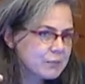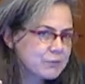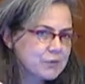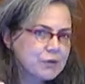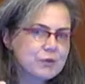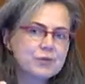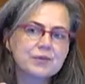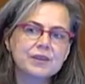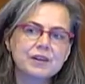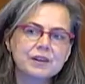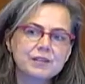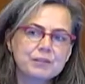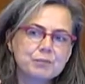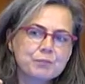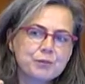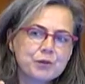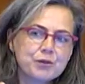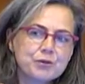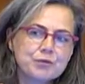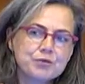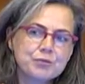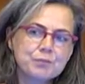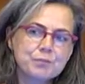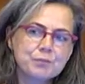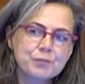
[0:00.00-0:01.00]
pro pro
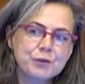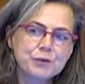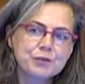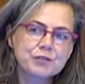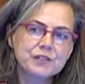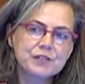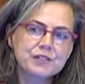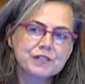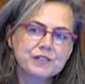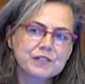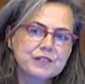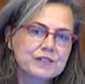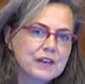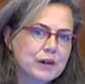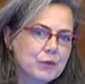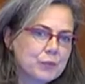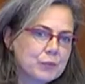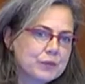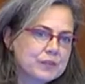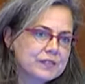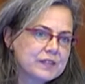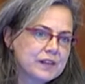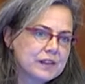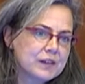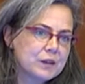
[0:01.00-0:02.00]
processes that we
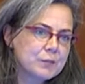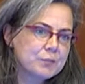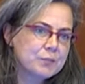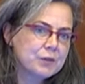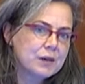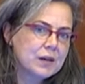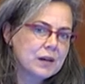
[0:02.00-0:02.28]
set up